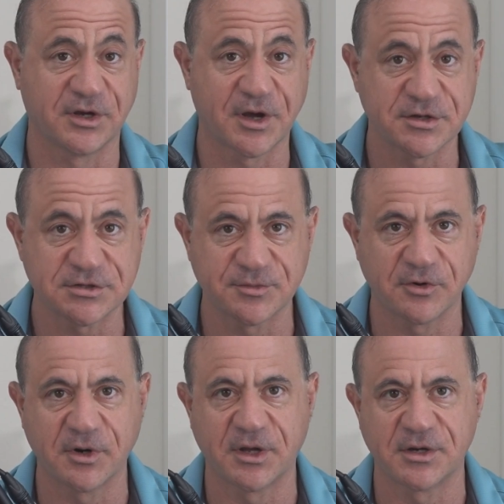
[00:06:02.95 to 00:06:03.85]

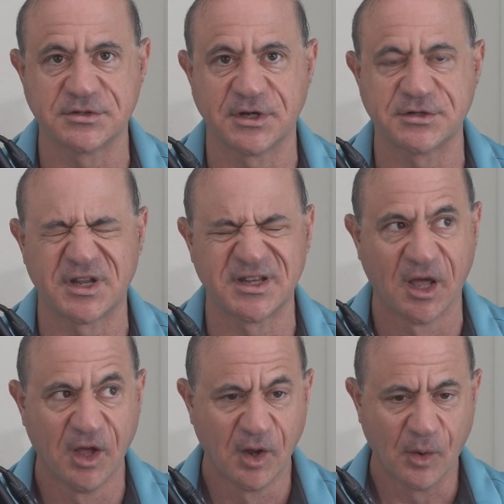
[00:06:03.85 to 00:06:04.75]
customer organizations.
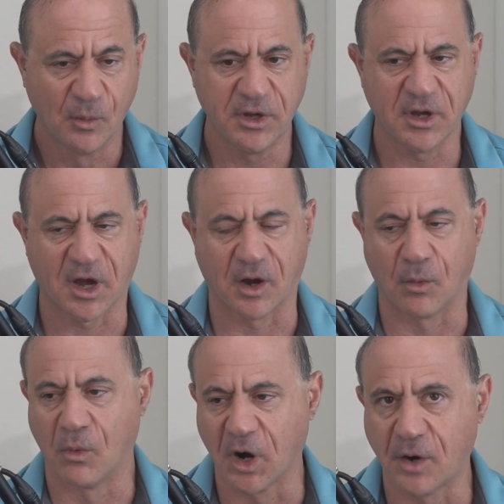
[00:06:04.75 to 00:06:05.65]
We uh,
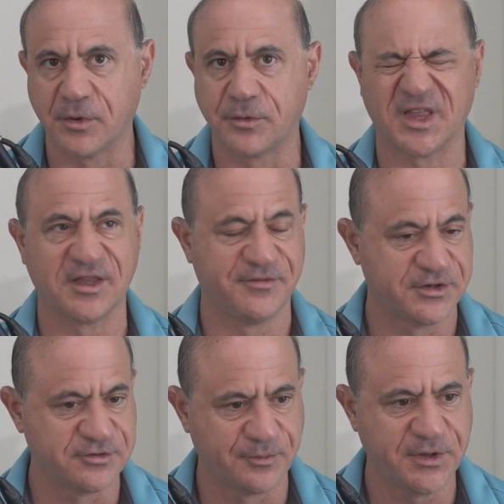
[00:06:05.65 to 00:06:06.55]
work with
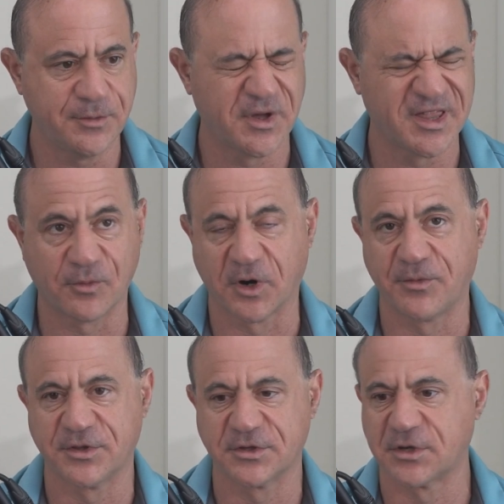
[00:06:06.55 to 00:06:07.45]
individual people that
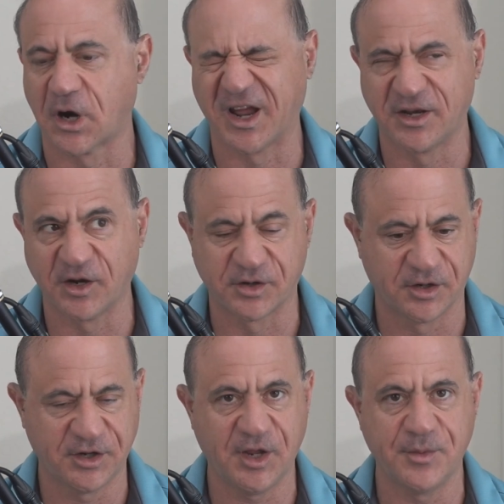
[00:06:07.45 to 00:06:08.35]
work with us on architecture
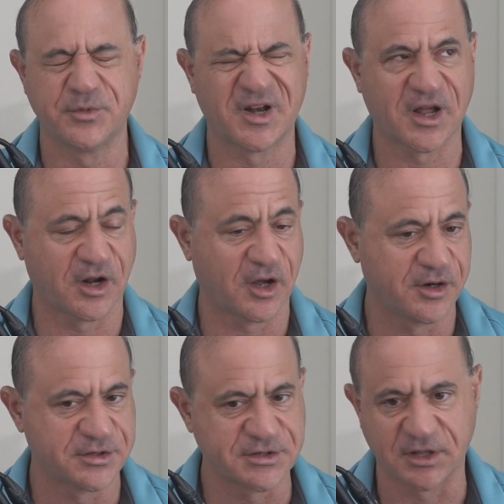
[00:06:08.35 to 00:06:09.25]
teams. We try to
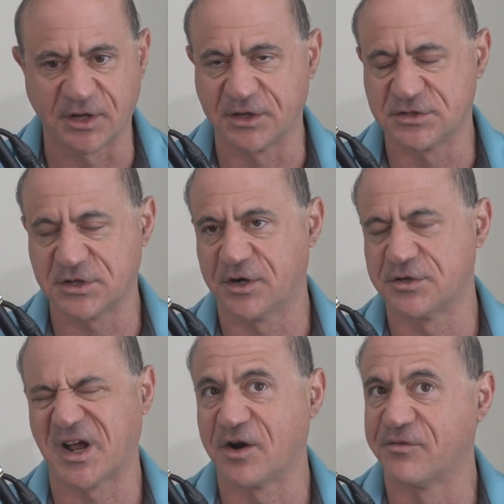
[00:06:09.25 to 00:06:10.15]
understand their
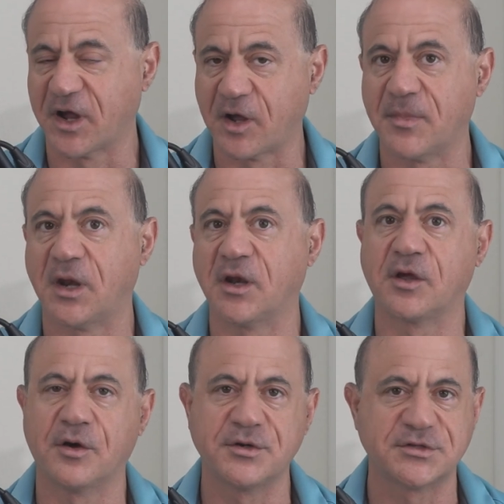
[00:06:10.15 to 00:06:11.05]
concerns, try to recommend
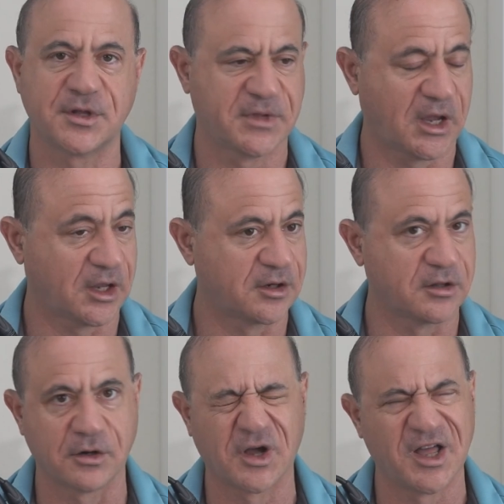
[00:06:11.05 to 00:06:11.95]
and coach them to get to
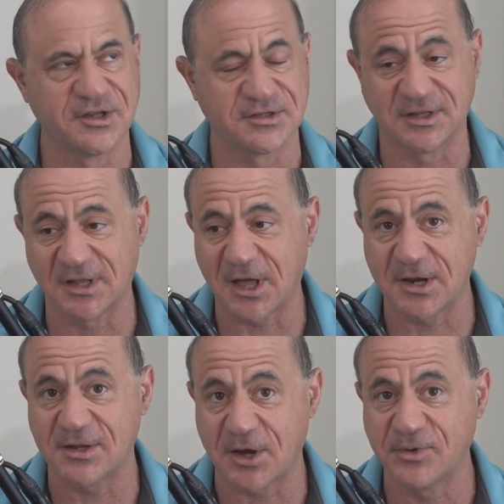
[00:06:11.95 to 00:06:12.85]
their goals. A
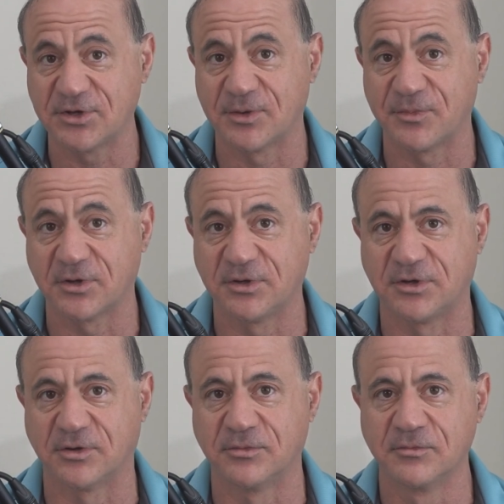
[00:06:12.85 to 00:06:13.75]
lot of that we typically
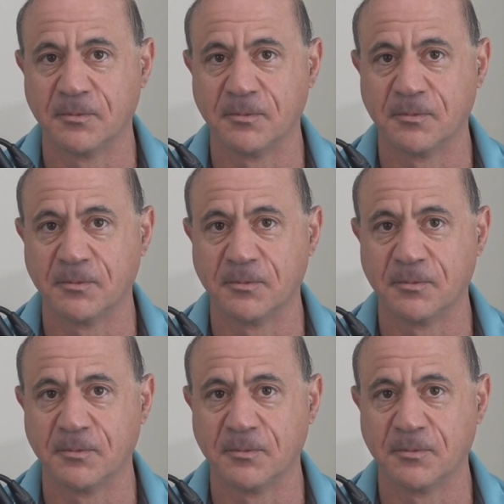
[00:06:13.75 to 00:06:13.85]
do.